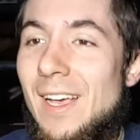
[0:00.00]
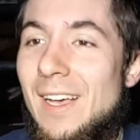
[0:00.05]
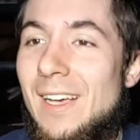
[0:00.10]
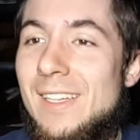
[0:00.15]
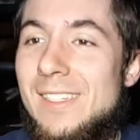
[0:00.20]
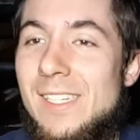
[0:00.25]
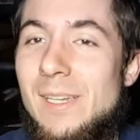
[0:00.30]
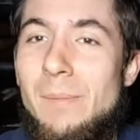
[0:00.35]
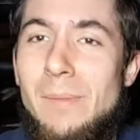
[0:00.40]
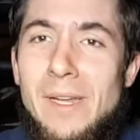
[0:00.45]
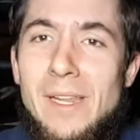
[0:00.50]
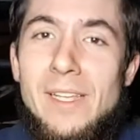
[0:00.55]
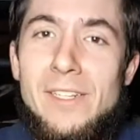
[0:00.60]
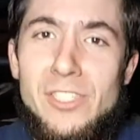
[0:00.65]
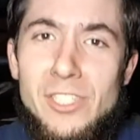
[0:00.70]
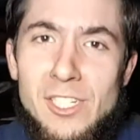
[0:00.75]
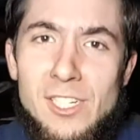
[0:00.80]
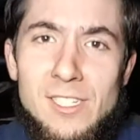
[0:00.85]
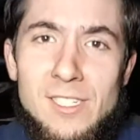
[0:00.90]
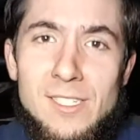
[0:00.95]
Somebody
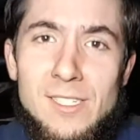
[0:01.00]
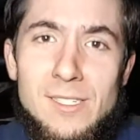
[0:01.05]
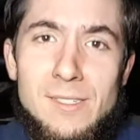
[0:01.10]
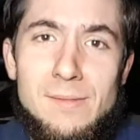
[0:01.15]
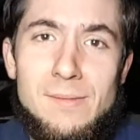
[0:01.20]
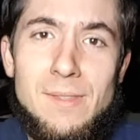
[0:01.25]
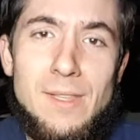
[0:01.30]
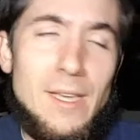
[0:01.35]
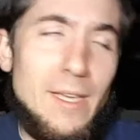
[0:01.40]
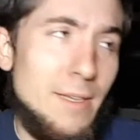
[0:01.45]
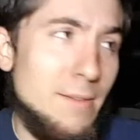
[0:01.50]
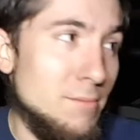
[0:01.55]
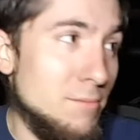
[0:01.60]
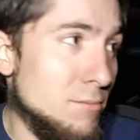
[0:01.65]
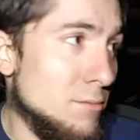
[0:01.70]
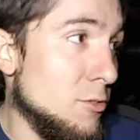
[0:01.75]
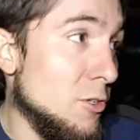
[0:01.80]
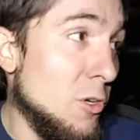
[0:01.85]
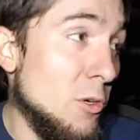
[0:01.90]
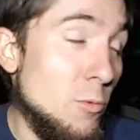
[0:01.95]
just,
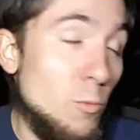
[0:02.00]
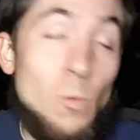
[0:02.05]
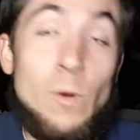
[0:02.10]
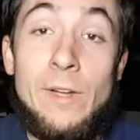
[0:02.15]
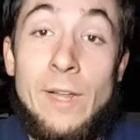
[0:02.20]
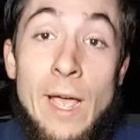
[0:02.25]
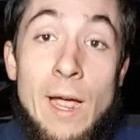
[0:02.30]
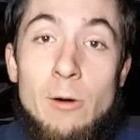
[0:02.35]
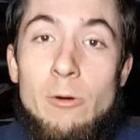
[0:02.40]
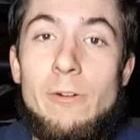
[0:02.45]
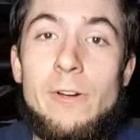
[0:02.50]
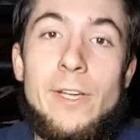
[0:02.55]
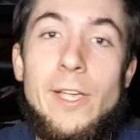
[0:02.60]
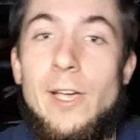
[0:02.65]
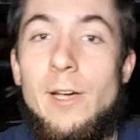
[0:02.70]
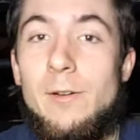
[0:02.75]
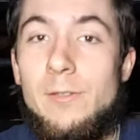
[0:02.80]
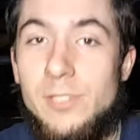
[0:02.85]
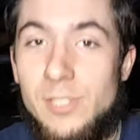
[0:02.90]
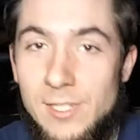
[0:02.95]
1 hour
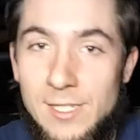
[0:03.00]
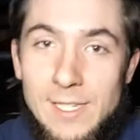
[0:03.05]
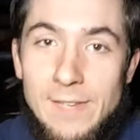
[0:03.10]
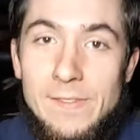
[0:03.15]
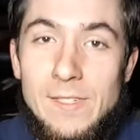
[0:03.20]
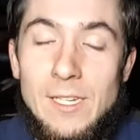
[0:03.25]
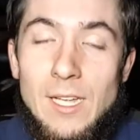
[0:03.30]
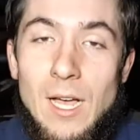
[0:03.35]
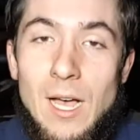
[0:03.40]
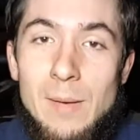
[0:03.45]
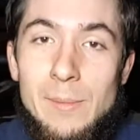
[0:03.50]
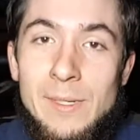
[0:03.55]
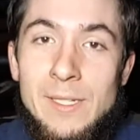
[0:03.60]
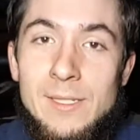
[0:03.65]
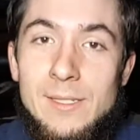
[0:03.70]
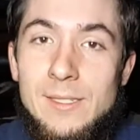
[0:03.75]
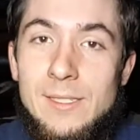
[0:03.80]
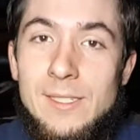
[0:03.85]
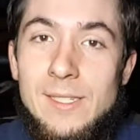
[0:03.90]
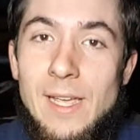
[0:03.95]
ago, just left a
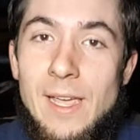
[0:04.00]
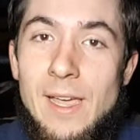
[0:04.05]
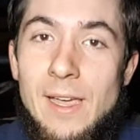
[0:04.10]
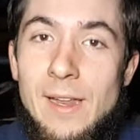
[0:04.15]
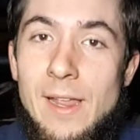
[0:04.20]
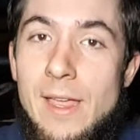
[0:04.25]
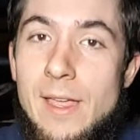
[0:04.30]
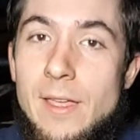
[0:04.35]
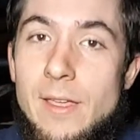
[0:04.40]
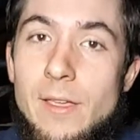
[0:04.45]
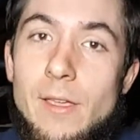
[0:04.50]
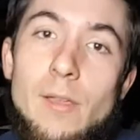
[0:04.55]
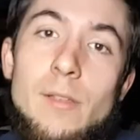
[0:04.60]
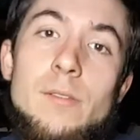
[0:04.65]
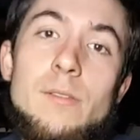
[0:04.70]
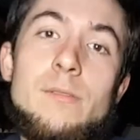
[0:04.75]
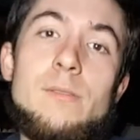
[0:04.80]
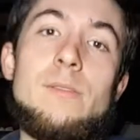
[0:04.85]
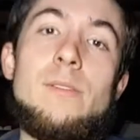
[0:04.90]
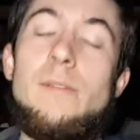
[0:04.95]
comment saying, hey,
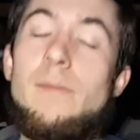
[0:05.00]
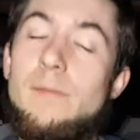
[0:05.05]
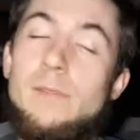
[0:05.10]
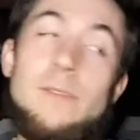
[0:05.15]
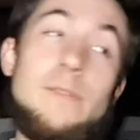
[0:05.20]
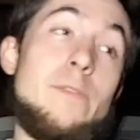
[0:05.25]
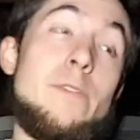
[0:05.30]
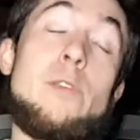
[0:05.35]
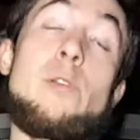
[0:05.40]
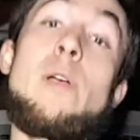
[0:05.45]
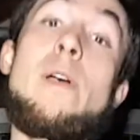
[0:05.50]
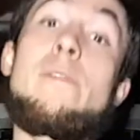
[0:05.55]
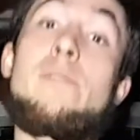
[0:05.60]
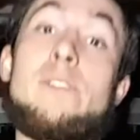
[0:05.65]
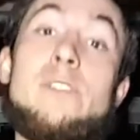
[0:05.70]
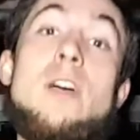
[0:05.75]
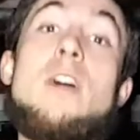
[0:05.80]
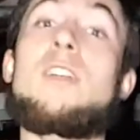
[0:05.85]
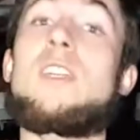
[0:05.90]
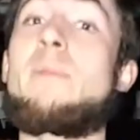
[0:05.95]
have you ever
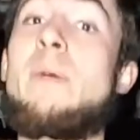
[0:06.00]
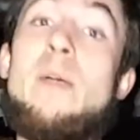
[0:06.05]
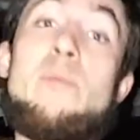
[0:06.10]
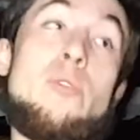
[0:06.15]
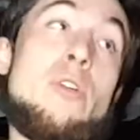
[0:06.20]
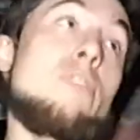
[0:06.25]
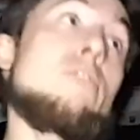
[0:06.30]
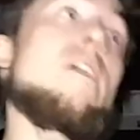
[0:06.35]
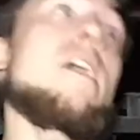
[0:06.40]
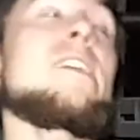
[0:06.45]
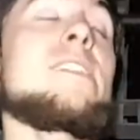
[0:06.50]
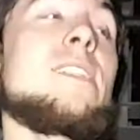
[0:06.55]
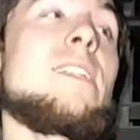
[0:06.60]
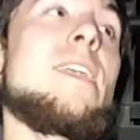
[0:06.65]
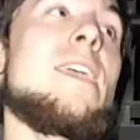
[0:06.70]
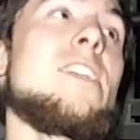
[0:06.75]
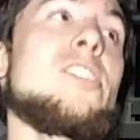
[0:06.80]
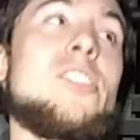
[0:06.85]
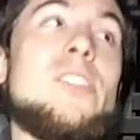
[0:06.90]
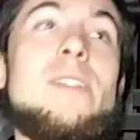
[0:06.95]
talked about
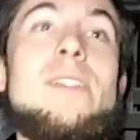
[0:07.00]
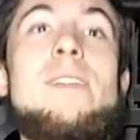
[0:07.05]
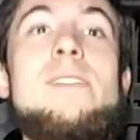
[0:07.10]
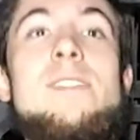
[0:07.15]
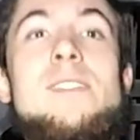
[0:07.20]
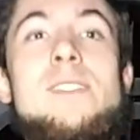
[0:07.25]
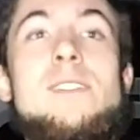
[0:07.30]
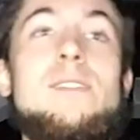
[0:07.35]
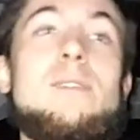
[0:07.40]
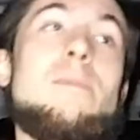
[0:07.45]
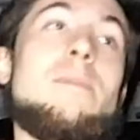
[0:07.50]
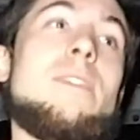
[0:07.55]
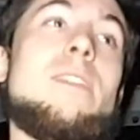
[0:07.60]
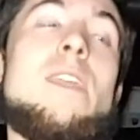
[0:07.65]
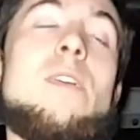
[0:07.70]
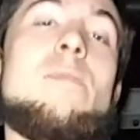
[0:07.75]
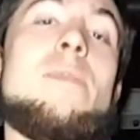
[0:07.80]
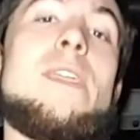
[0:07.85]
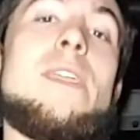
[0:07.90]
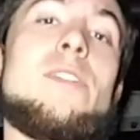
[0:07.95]
procrastination? That's something
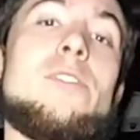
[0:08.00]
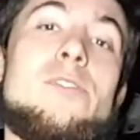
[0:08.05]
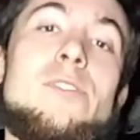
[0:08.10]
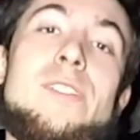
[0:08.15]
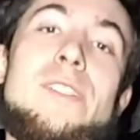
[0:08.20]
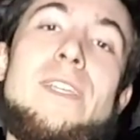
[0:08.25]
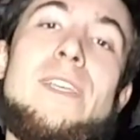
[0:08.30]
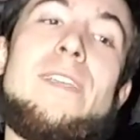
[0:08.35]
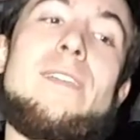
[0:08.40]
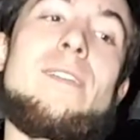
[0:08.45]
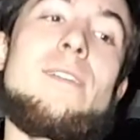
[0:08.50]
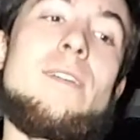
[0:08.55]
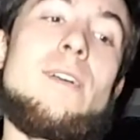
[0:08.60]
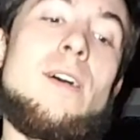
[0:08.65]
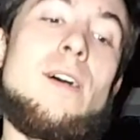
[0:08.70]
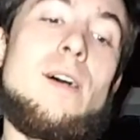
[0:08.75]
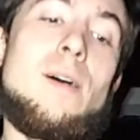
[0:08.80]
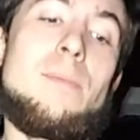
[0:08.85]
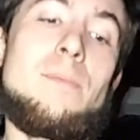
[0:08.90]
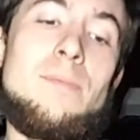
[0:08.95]
that'd be interesting.
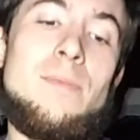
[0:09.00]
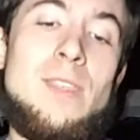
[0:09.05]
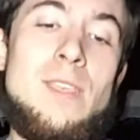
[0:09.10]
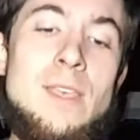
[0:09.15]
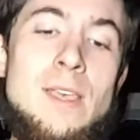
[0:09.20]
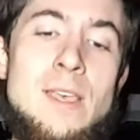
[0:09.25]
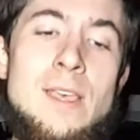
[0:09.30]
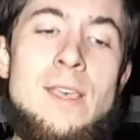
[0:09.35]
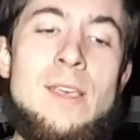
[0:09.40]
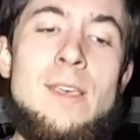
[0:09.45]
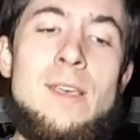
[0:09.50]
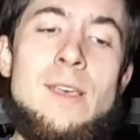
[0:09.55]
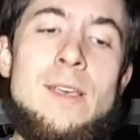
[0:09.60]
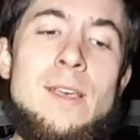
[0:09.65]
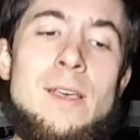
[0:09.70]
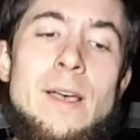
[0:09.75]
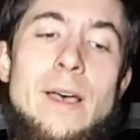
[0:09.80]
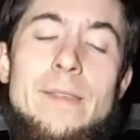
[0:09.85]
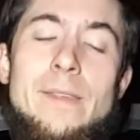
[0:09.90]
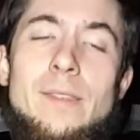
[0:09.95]

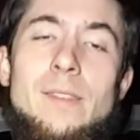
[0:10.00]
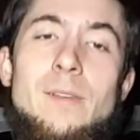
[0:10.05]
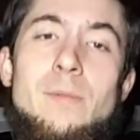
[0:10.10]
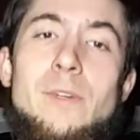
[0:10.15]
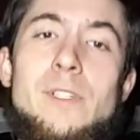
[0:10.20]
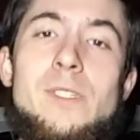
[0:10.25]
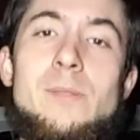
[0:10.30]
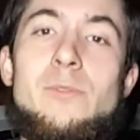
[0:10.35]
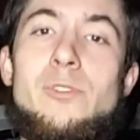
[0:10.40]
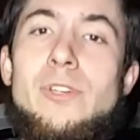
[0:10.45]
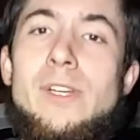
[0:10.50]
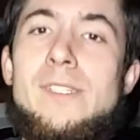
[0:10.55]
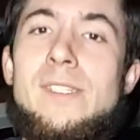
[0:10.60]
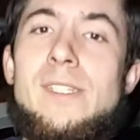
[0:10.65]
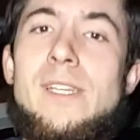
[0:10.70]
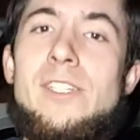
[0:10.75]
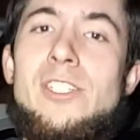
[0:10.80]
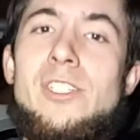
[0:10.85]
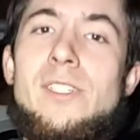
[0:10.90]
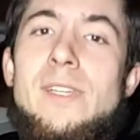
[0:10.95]
I think there were some
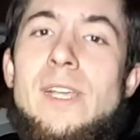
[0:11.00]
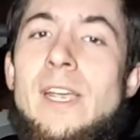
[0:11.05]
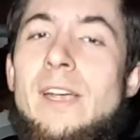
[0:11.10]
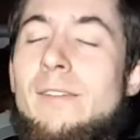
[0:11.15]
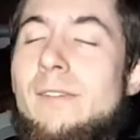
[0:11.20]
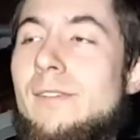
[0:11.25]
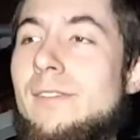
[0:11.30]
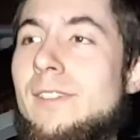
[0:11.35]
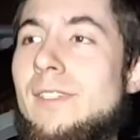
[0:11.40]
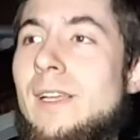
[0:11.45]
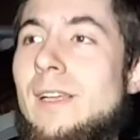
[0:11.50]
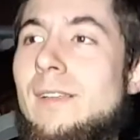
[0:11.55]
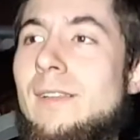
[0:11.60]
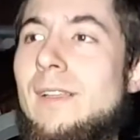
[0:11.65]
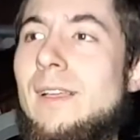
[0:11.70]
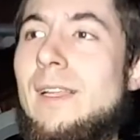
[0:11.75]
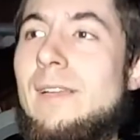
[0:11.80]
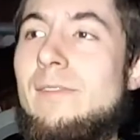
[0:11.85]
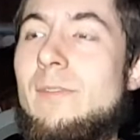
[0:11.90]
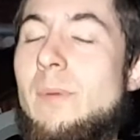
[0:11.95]
translation errors. Not
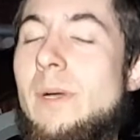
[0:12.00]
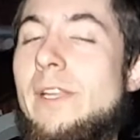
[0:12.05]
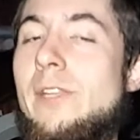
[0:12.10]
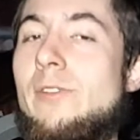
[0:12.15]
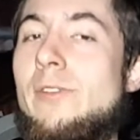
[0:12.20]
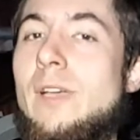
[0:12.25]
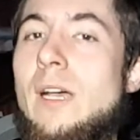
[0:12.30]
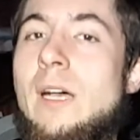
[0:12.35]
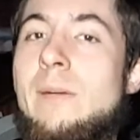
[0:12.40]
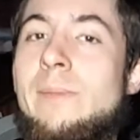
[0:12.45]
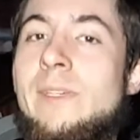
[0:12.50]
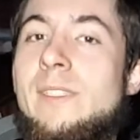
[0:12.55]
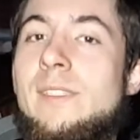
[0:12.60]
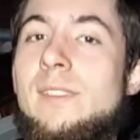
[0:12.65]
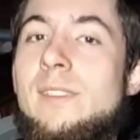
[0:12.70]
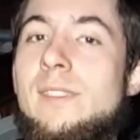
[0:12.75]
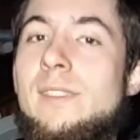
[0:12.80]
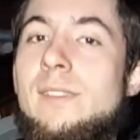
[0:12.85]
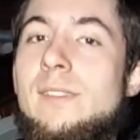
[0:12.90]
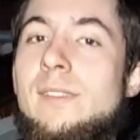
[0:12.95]
everybody who
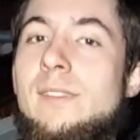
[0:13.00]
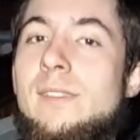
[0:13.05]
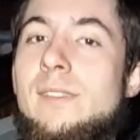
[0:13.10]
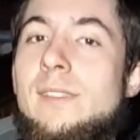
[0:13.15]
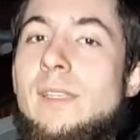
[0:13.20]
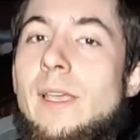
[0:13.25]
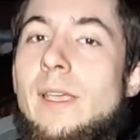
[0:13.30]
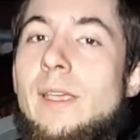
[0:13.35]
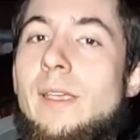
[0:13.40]
comments has